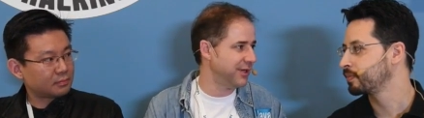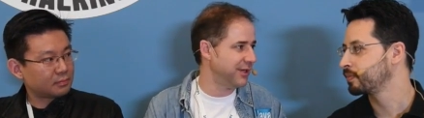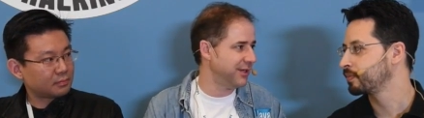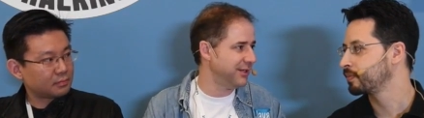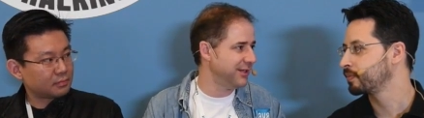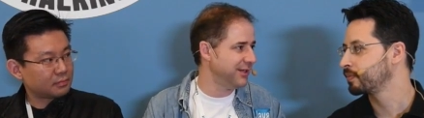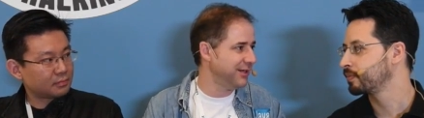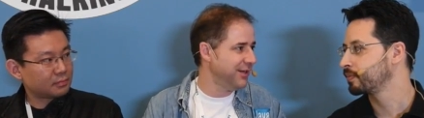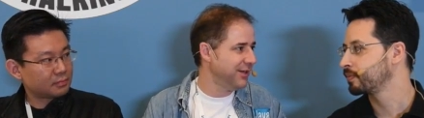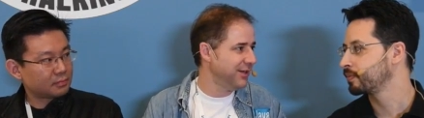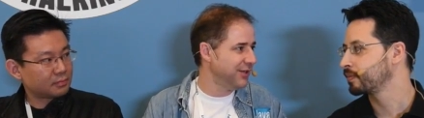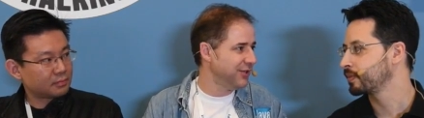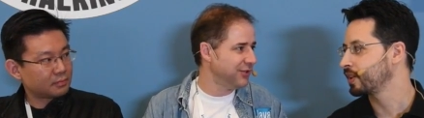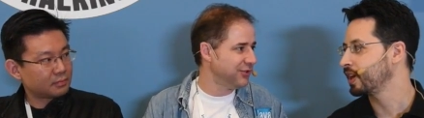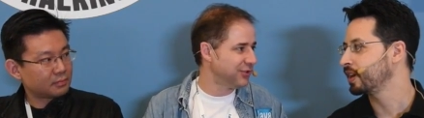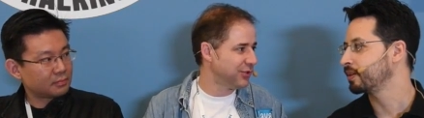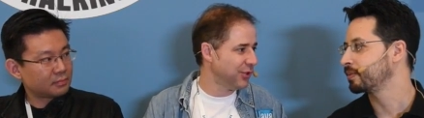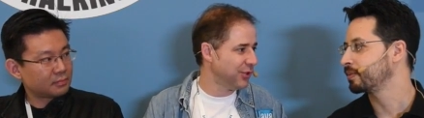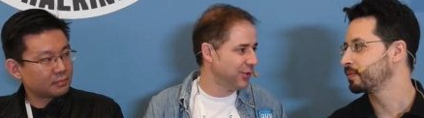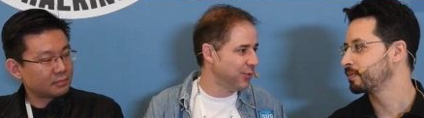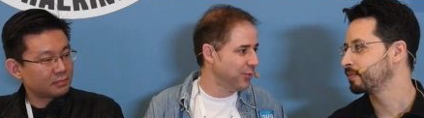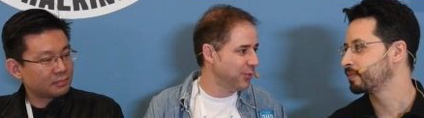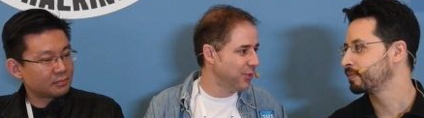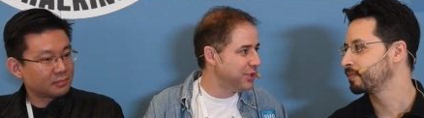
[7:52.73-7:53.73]
Speaker 1: right? Yeah.
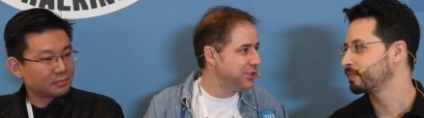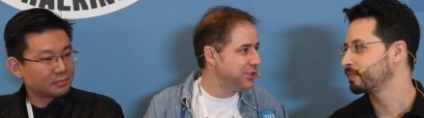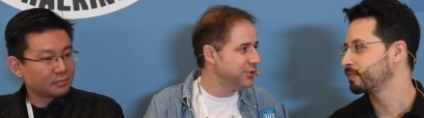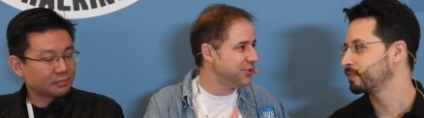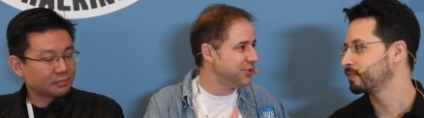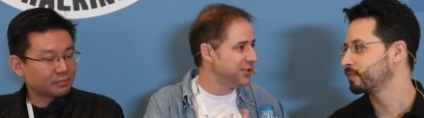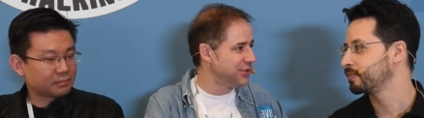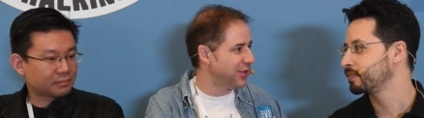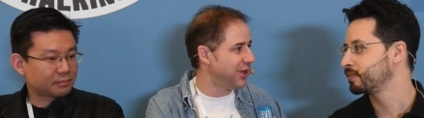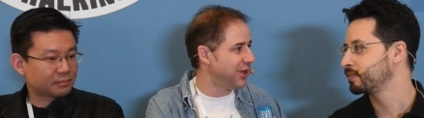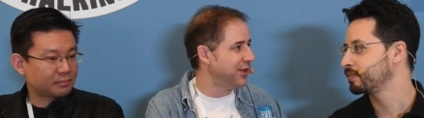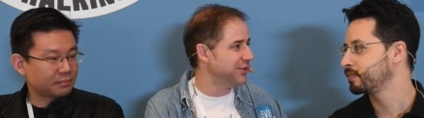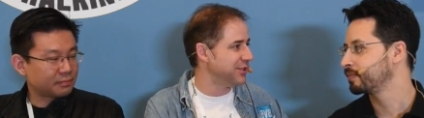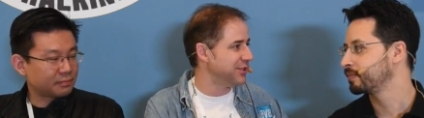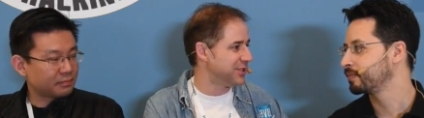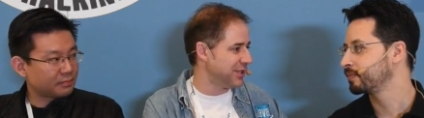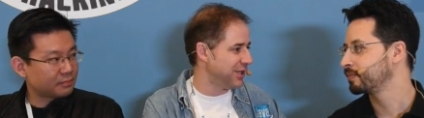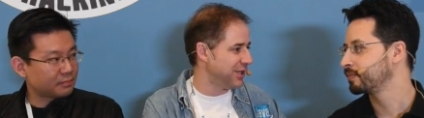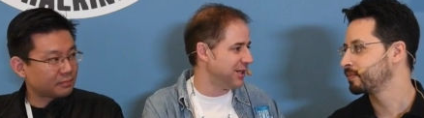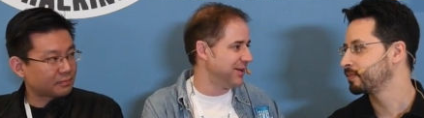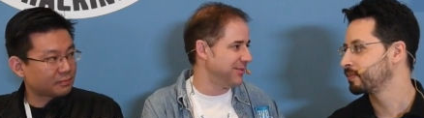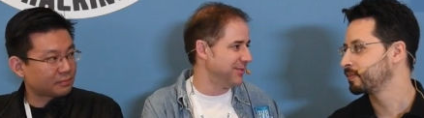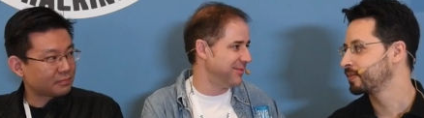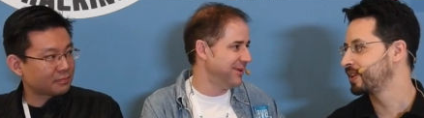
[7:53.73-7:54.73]
So we do this all the
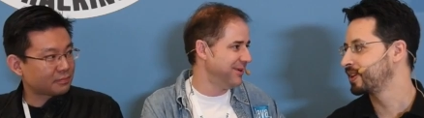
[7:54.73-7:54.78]
time.